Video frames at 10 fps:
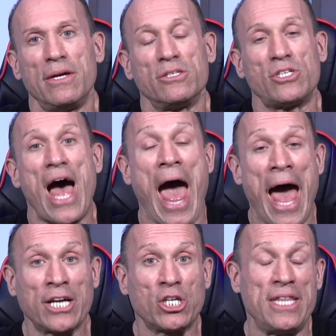So
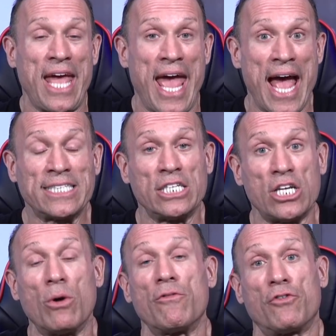actually the
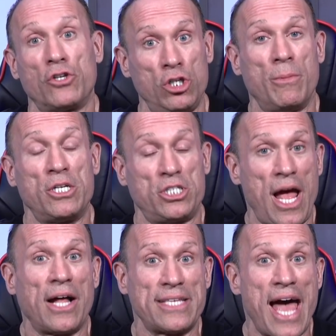antidote for too much
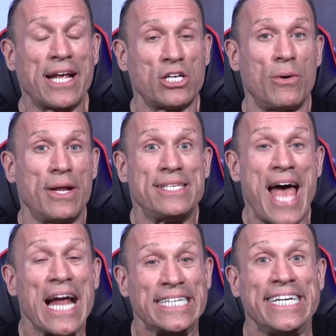aldactone is
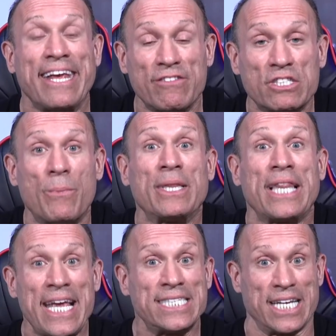actually to give someone
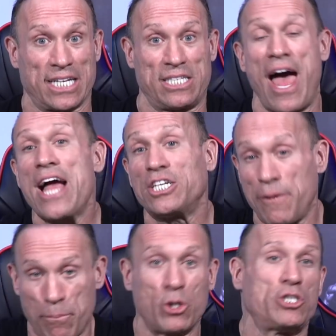Lasix to actually
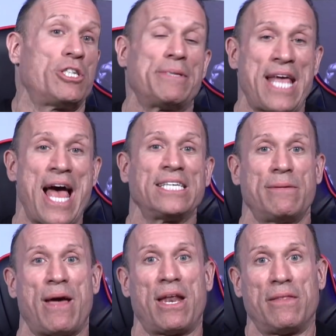push the
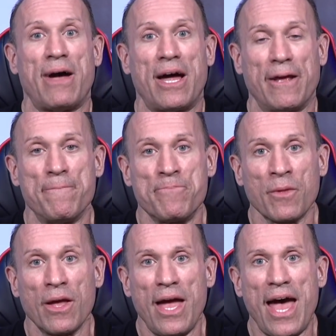potassium out of the body.
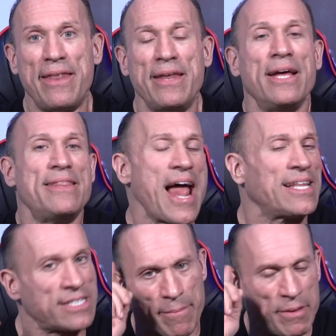And
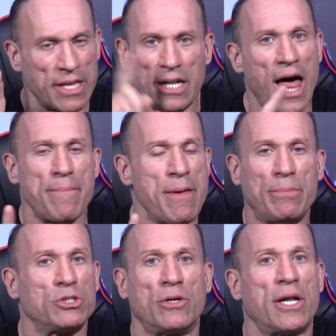that's something that a lot of
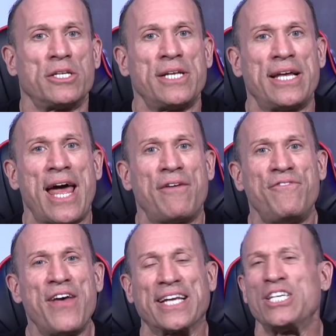people don't understand how to
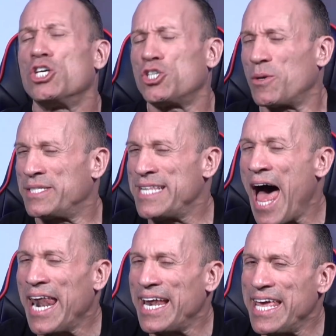fix. So it's
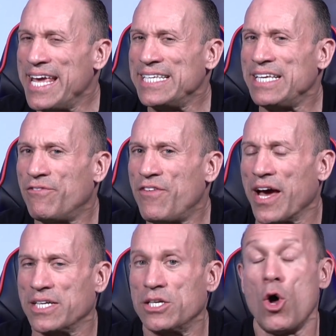not an easy
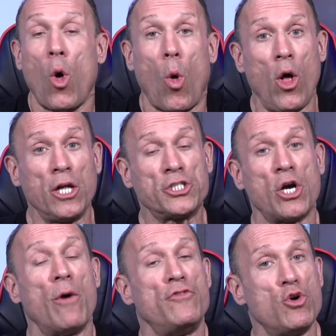fix.
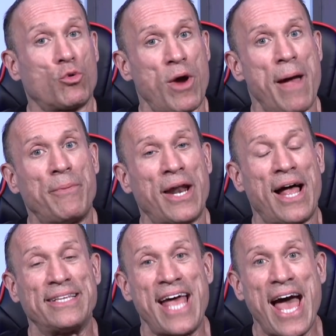Also, if you cramp on
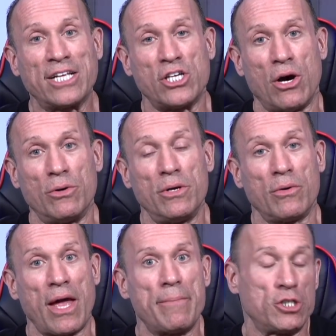aldactone,
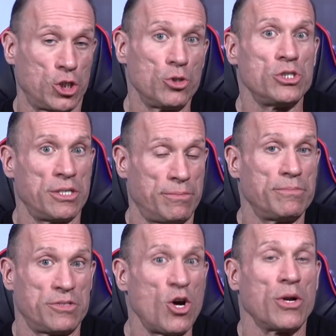okay, because you're losing
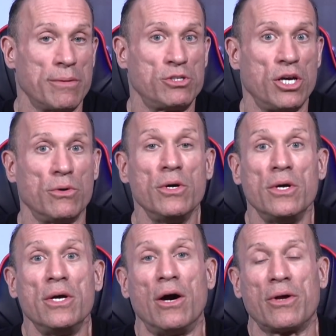sodium too,
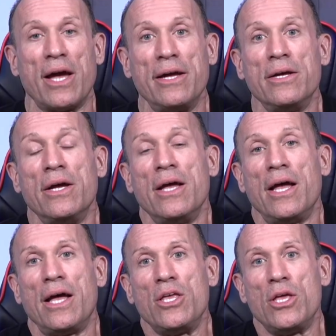okay,
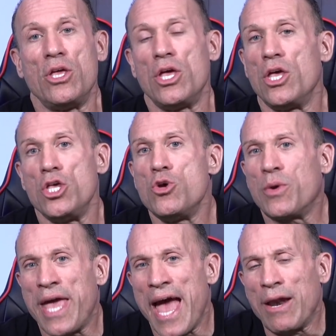you
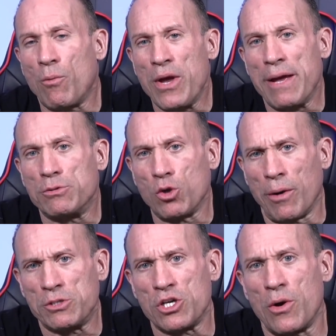can't
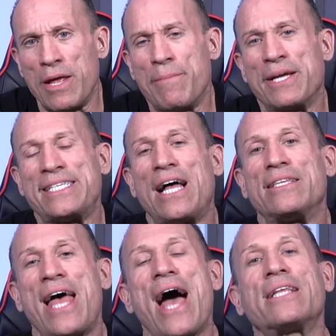reabsorb sodium because
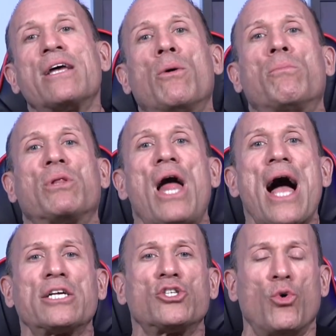aldactone
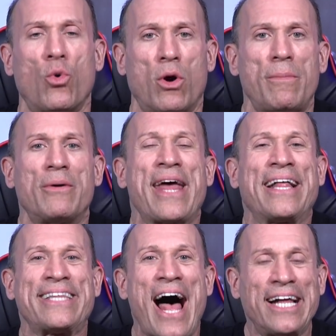blocks the hormone
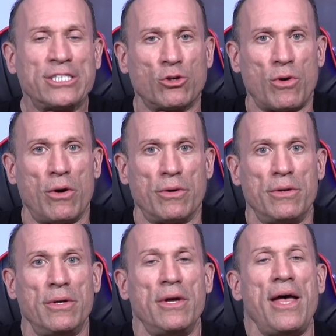aldosterone.
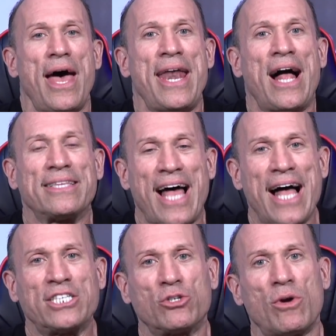And
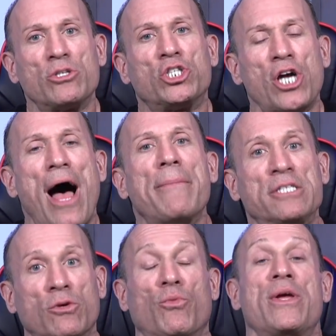aldosterone's job is
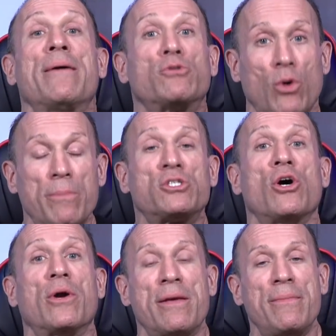to reabsorb
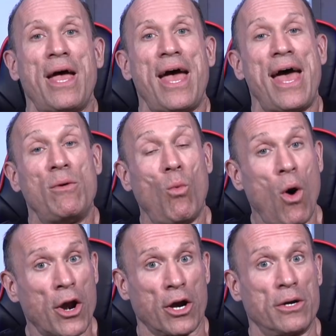sodium and
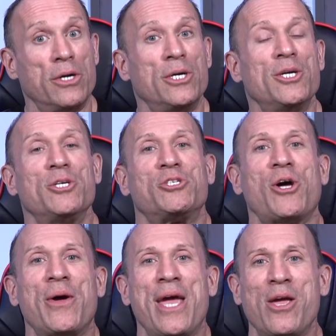water.
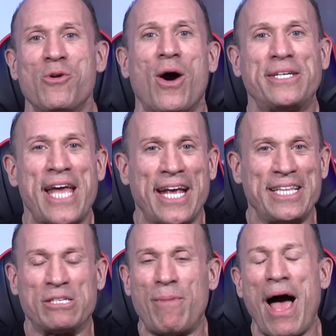So here you are taking
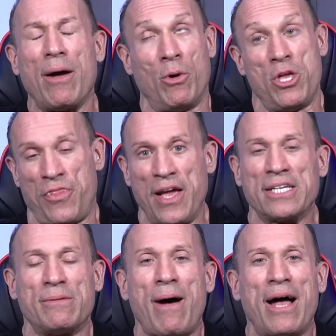this mild, what you think
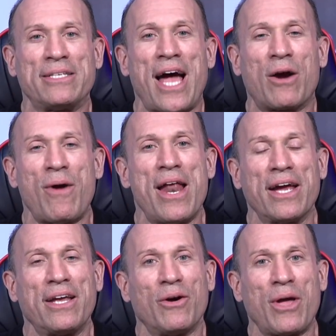is a mild
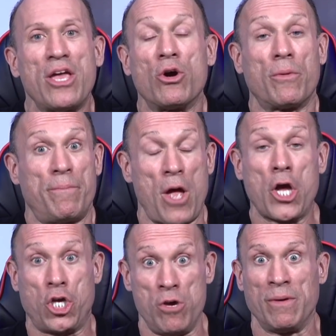diuretic, okay, you're
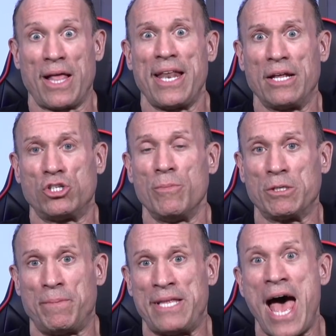accumulating too
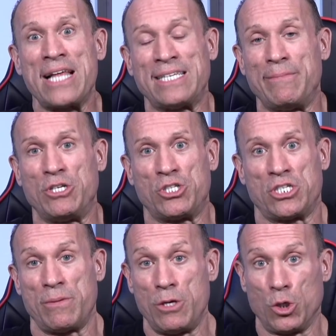much potassium in your
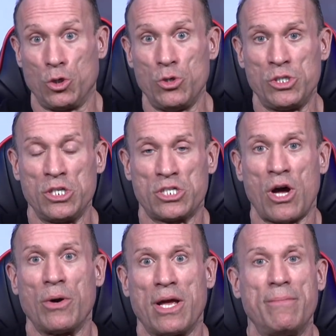system, you're losing
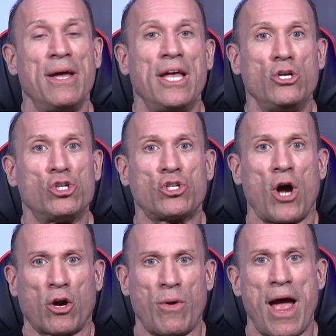sodium, you
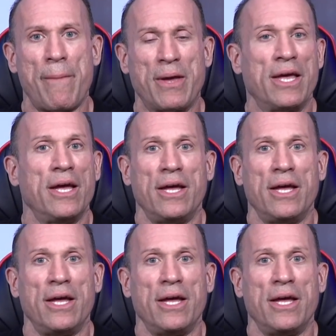start cramping,